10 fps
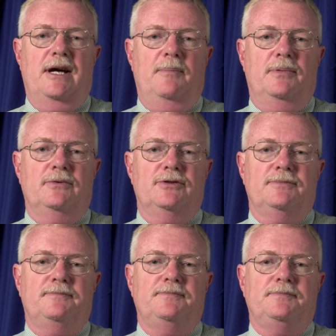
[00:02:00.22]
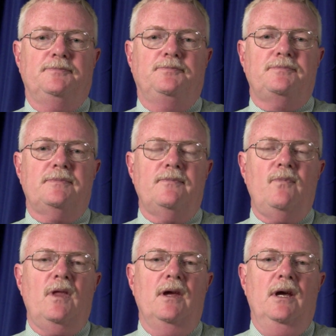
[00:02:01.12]
chapels.
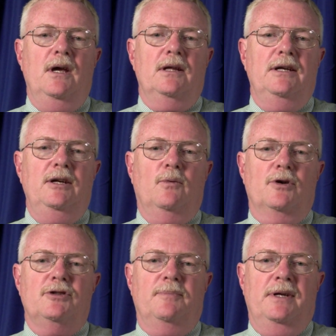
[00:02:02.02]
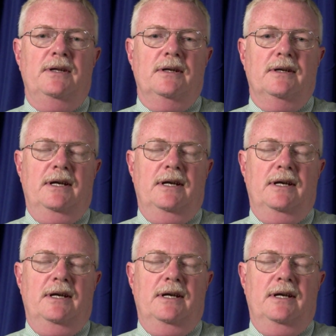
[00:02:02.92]
Leading worship in